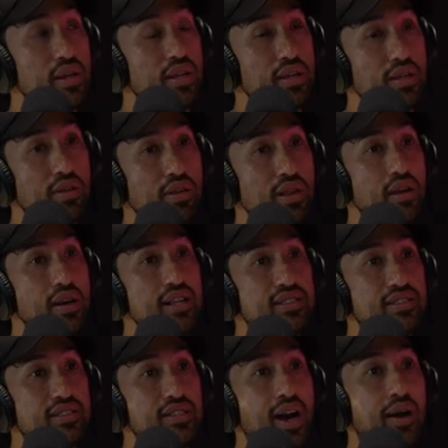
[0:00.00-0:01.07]
Yeah, you literally
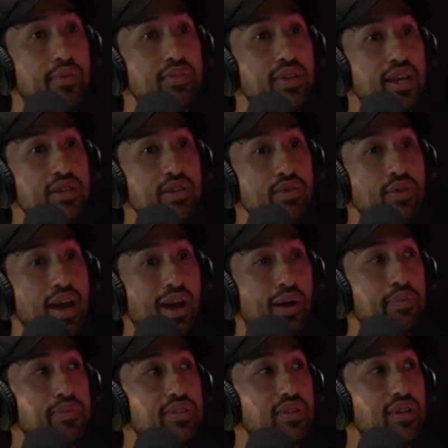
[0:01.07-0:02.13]
stopped and you
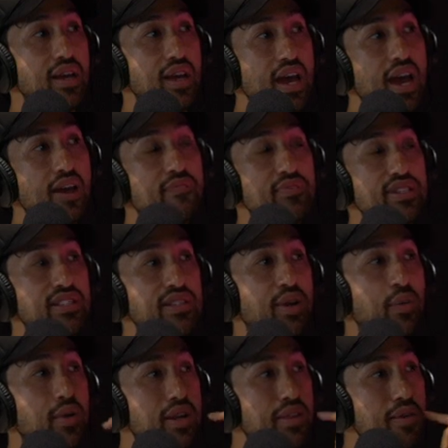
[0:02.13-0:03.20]
helped every
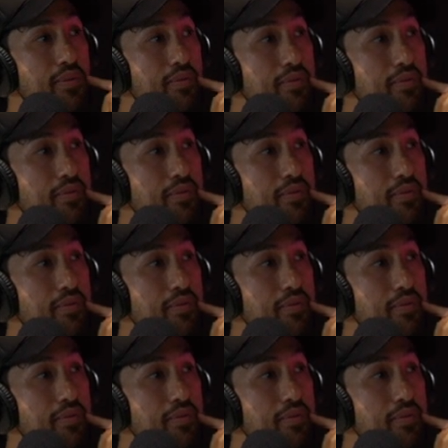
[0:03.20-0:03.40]
single one of them.